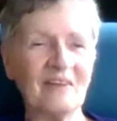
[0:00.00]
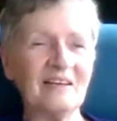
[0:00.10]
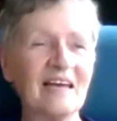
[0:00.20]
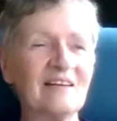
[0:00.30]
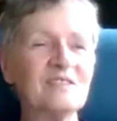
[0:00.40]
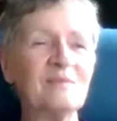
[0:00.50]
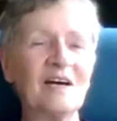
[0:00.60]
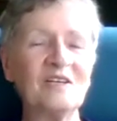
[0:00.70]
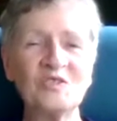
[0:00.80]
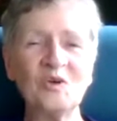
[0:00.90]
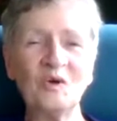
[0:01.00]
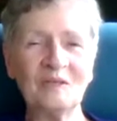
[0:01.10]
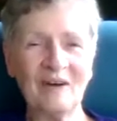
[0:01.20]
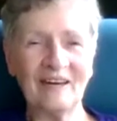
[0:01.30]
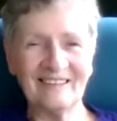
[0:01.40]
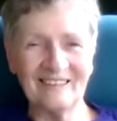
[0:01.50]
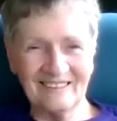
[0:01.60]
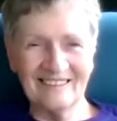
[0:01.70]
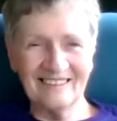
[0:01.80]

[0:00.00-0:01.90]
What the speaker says: You can see my soul in my garden.